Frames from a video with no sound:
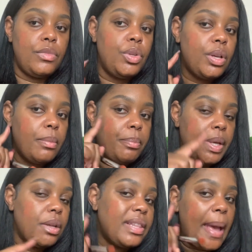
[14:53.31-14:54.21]
you can
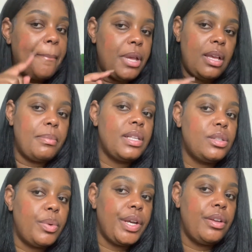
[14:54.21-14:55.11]
build that pigment
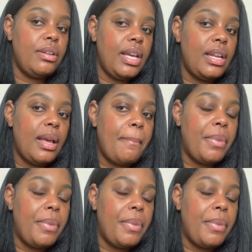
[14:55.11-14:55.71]
to where you need it,